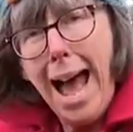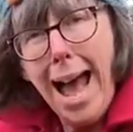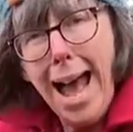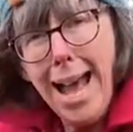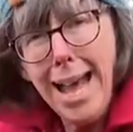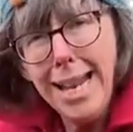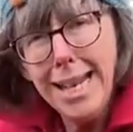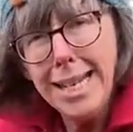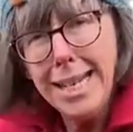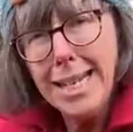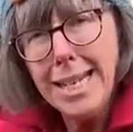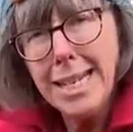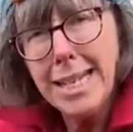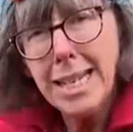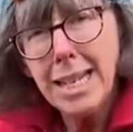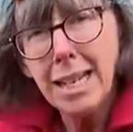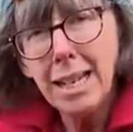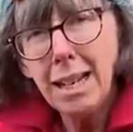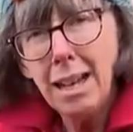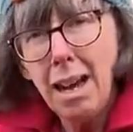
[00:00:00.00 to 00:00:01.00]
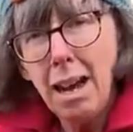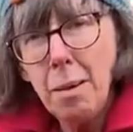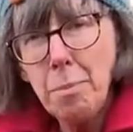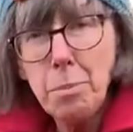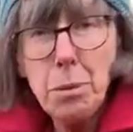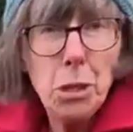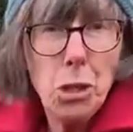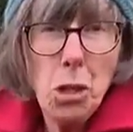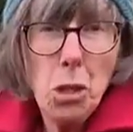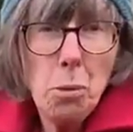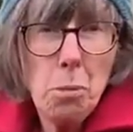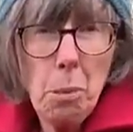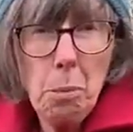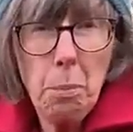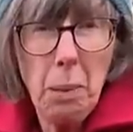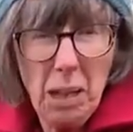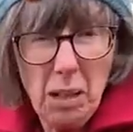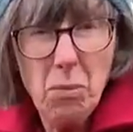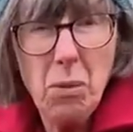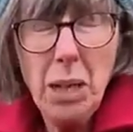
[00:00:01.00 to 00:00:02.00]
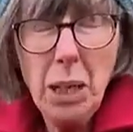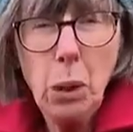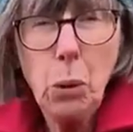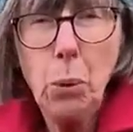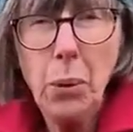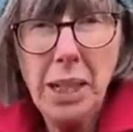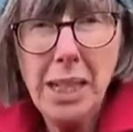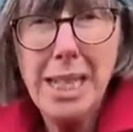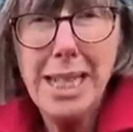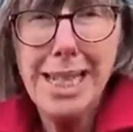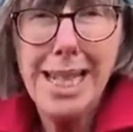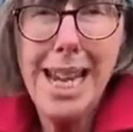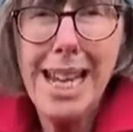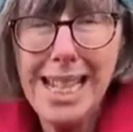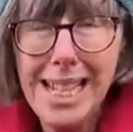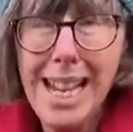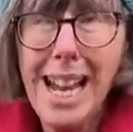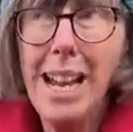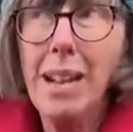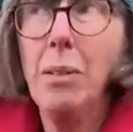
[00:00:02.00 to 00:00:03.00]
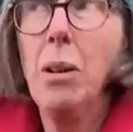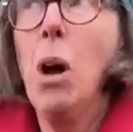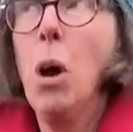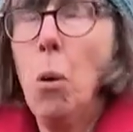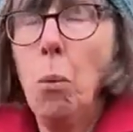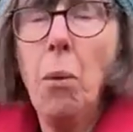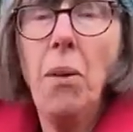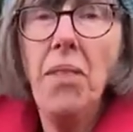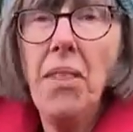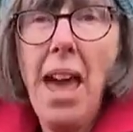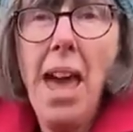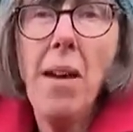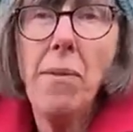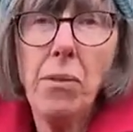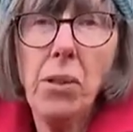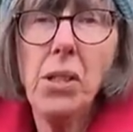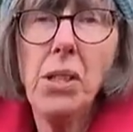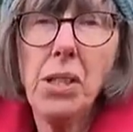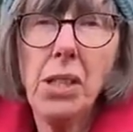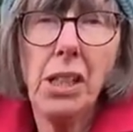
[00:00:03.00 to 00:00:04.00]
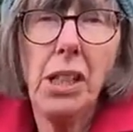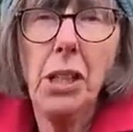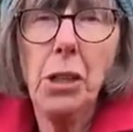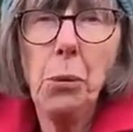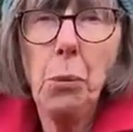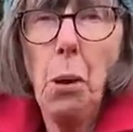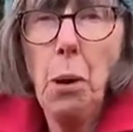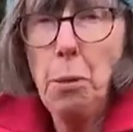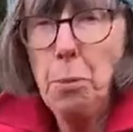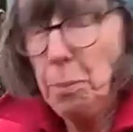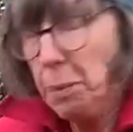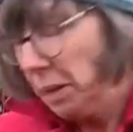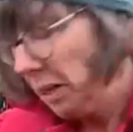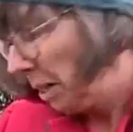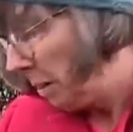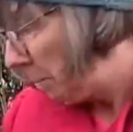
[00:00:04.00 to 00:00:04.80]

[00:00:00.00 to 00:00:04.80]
and presumably really quick to take down when the heavens are going to open